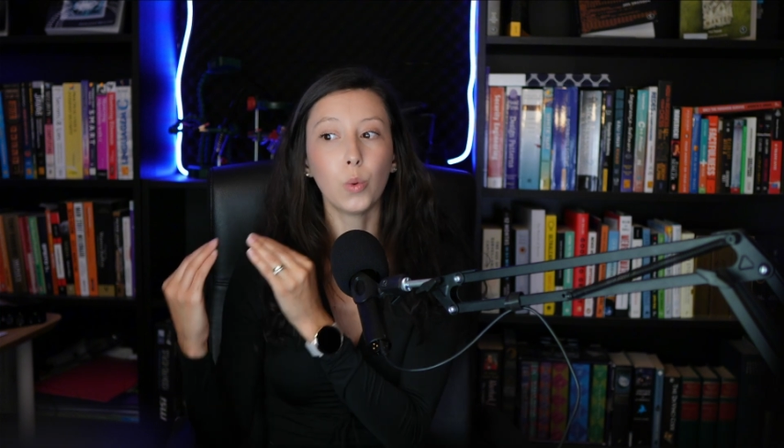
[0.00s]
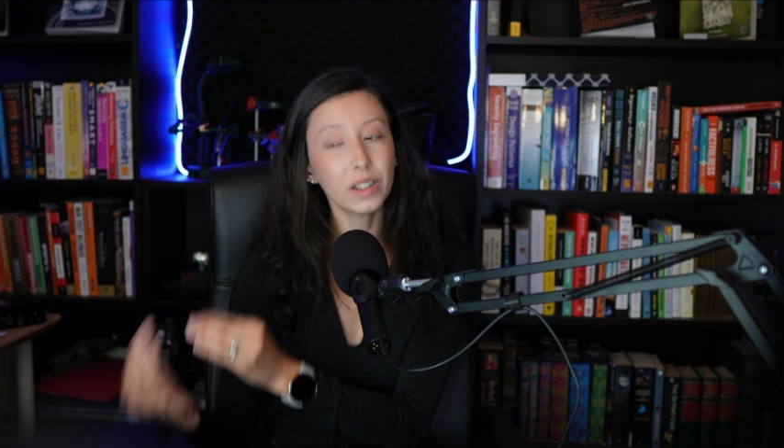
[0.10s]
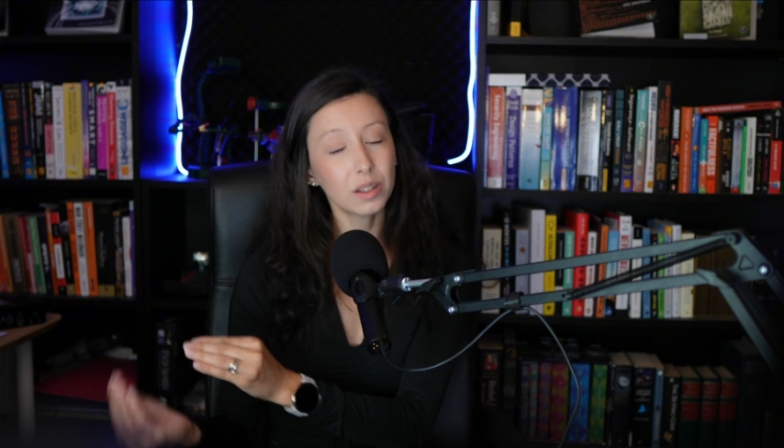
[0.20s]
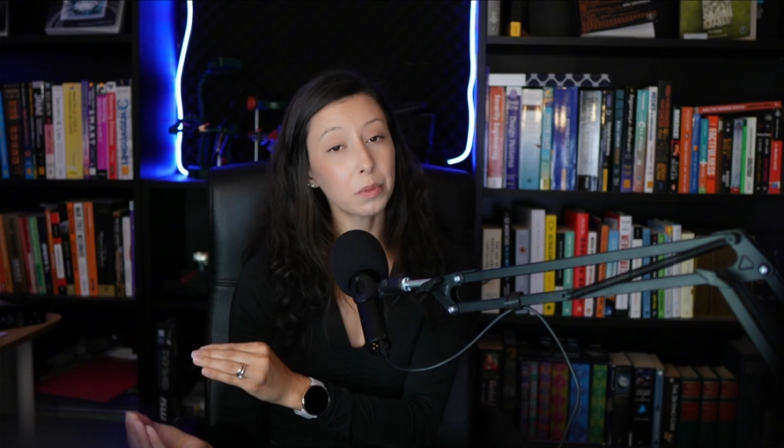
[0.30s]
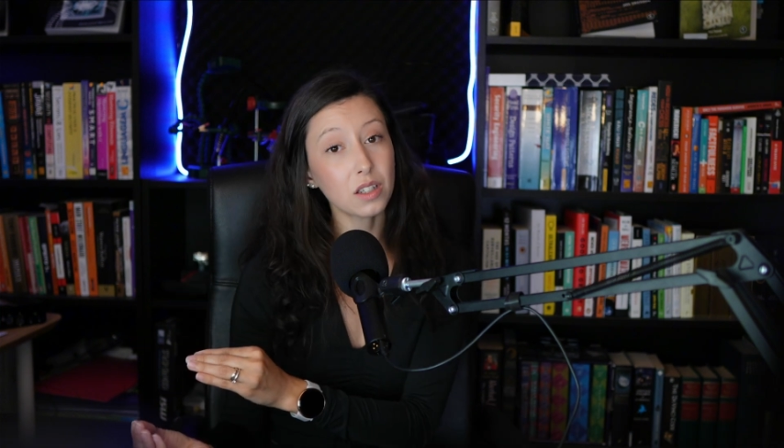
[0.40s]

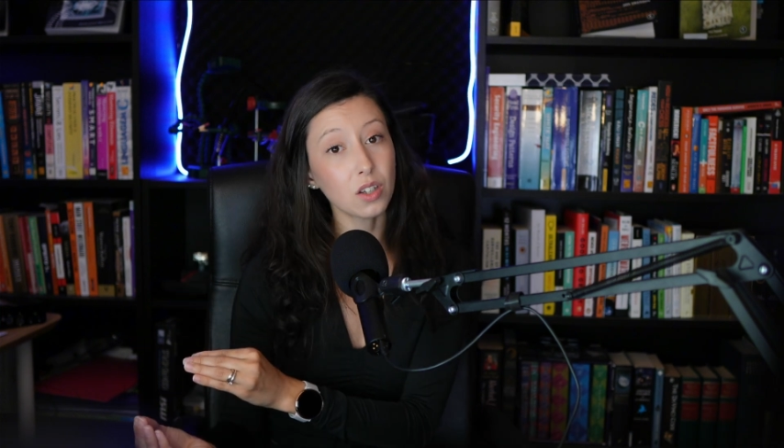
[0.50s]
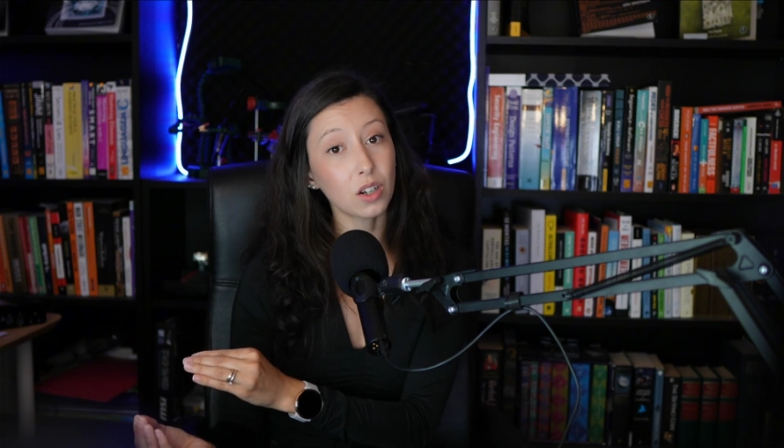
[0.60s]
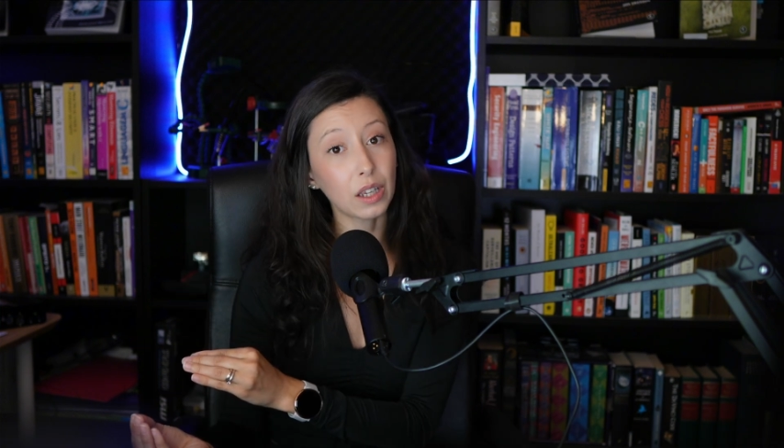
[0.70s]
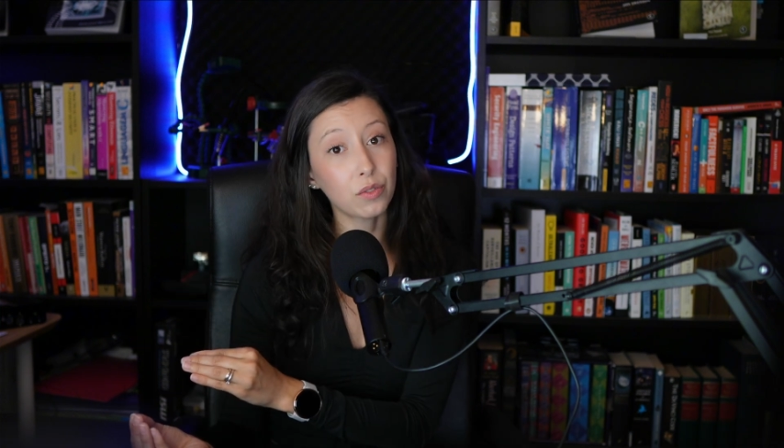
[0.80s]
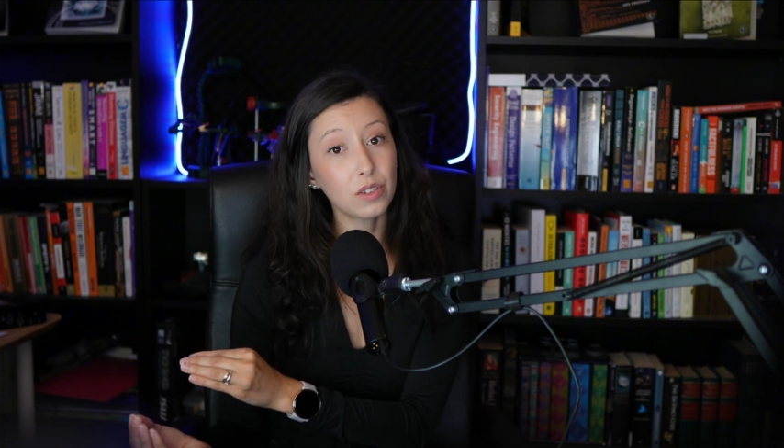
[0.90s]
what makes
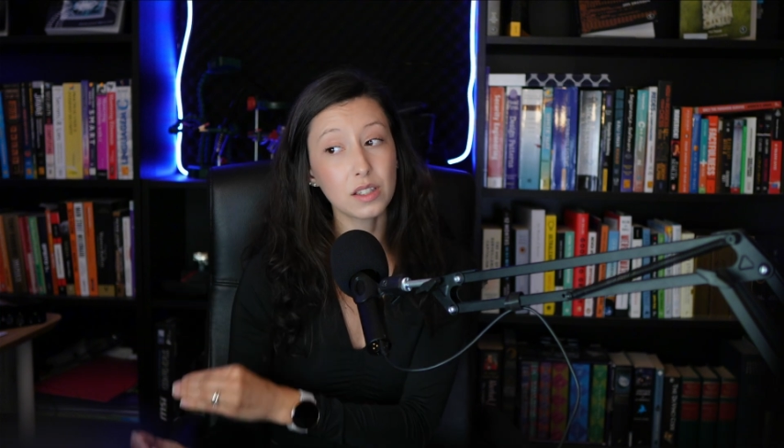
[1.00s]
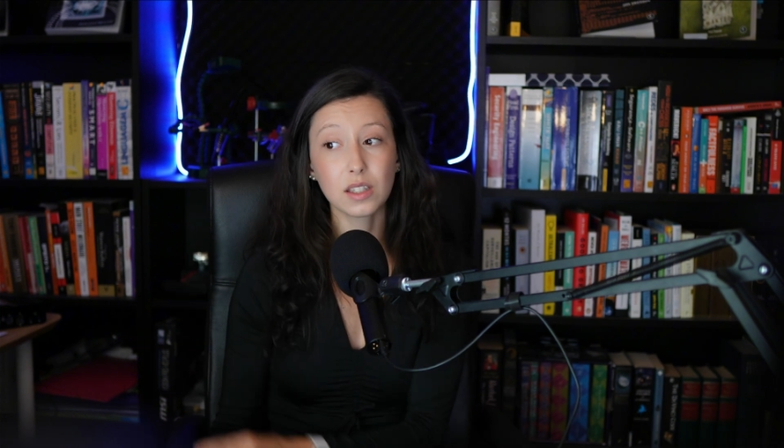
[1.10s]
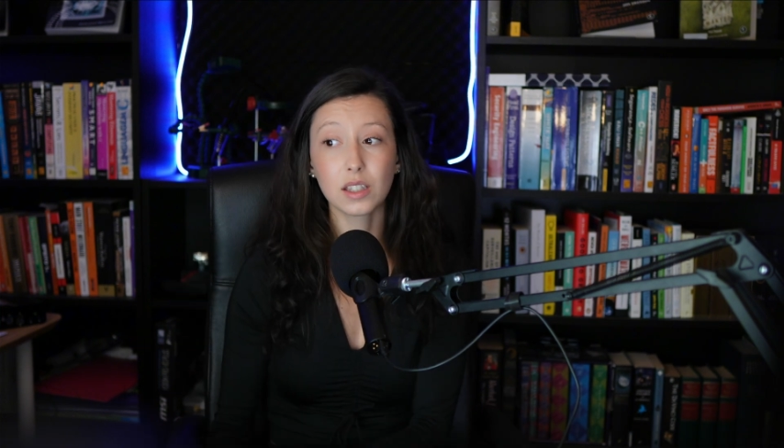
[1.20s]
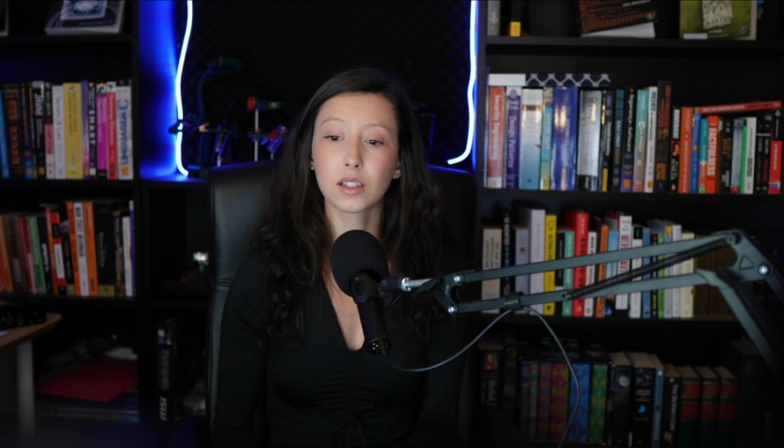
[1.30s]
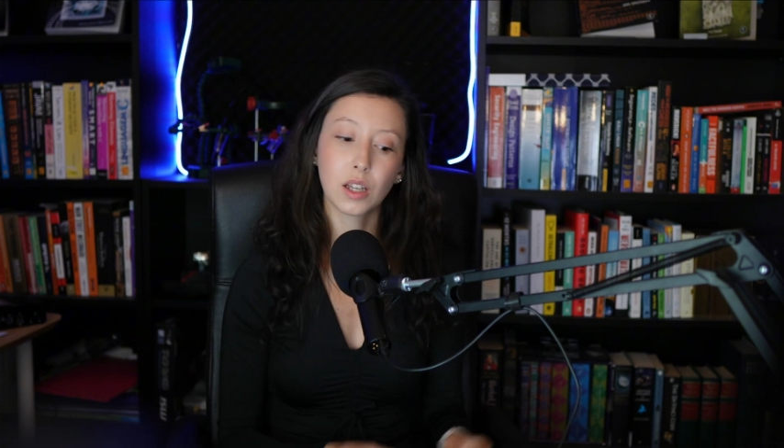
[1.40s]
your life
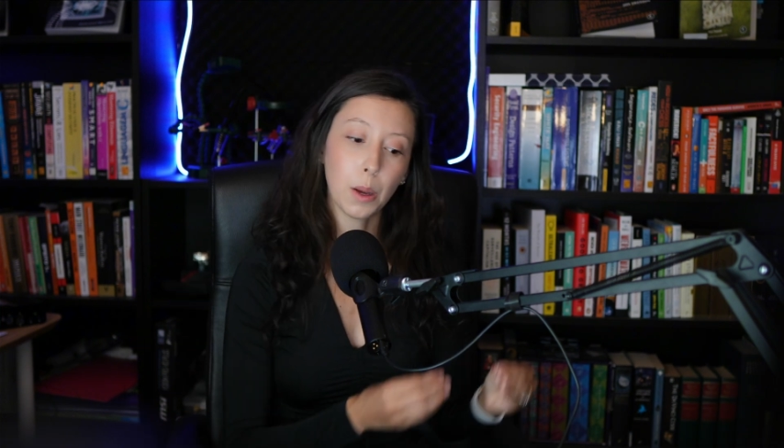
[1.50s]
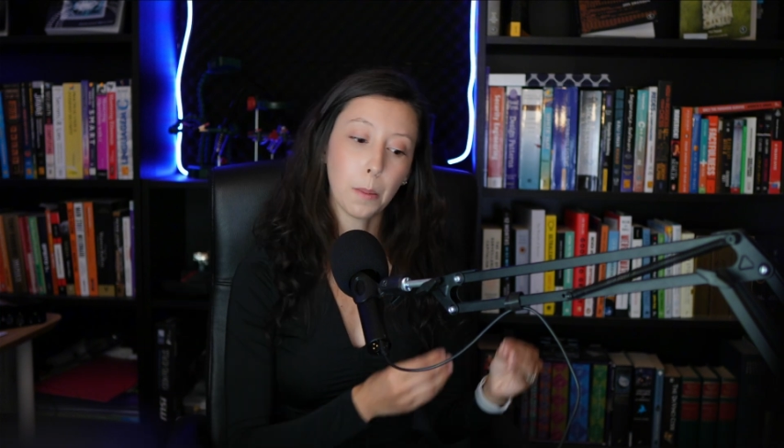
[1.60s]
easier,